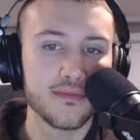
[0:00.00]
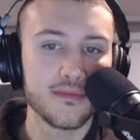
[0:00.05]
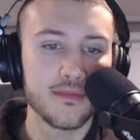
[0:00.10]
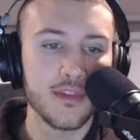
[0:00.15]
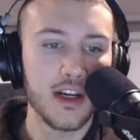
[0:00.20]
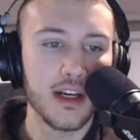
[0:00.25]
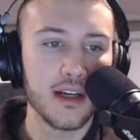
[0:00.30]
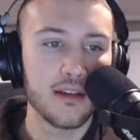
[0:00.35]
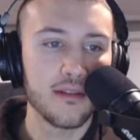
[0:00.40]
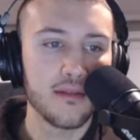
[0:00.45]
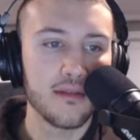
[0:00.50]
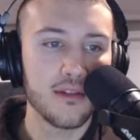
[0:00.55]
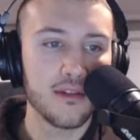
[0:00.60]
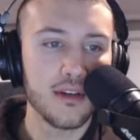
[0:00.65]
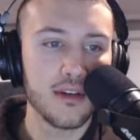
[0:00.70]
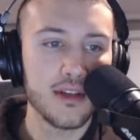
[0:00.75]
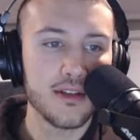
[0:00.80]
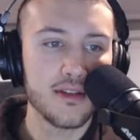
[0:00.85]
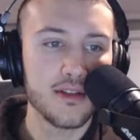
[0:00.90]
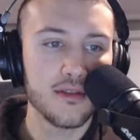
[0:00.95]
Right,
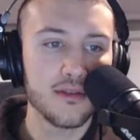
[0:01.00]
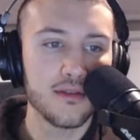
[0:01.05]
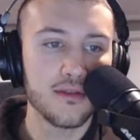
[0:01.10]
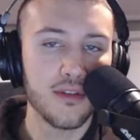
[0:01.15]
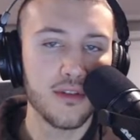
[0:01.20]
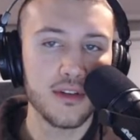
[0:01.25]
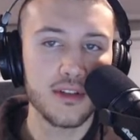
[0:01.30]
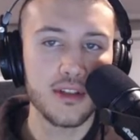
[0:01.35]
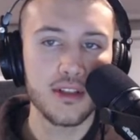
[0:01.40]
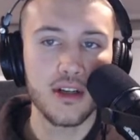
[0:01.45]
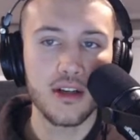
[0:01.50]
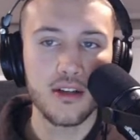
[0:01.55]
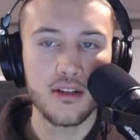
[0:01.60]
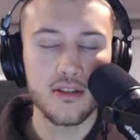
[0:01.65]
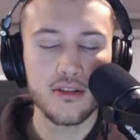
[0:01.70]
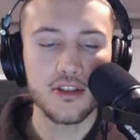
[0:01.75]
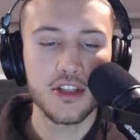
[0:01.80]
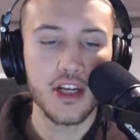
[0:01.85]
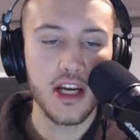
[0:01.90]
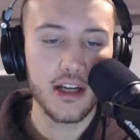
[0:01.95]
3, 2, 1400,
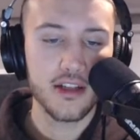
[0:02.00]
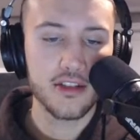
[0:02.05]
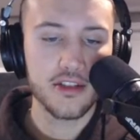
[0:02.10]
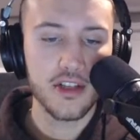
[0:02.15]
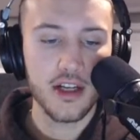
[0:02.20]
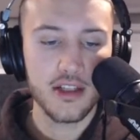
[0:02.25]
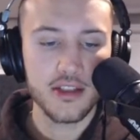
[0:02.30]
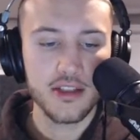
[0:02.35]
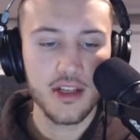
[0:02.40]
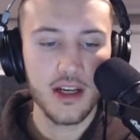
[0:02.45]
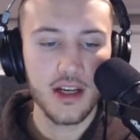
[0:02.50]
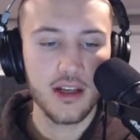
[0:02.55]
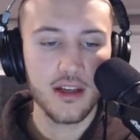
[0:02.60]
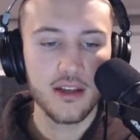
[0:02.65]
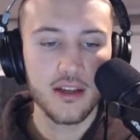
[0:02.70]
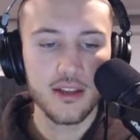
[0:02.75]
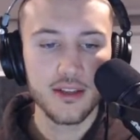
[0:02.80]
check, check, check.